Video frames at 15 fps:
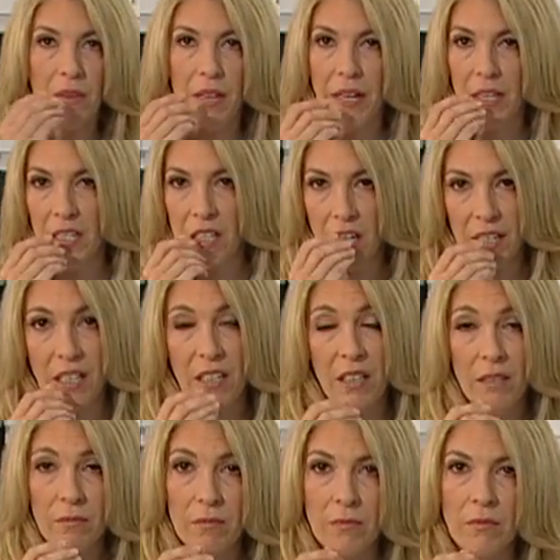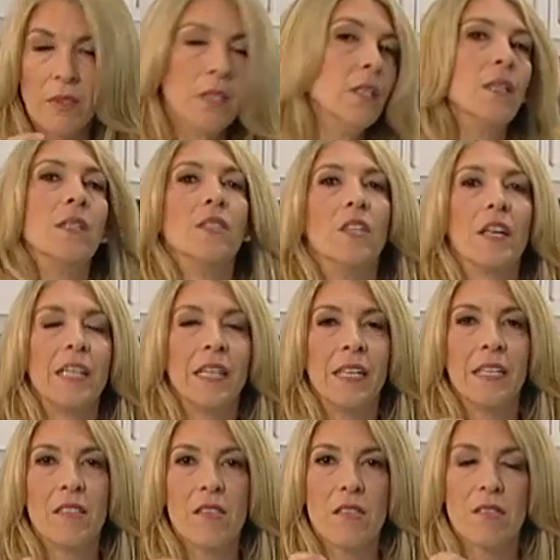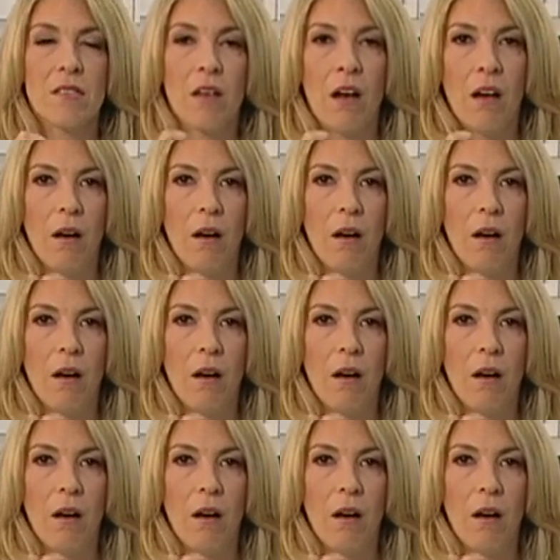that nuttiness,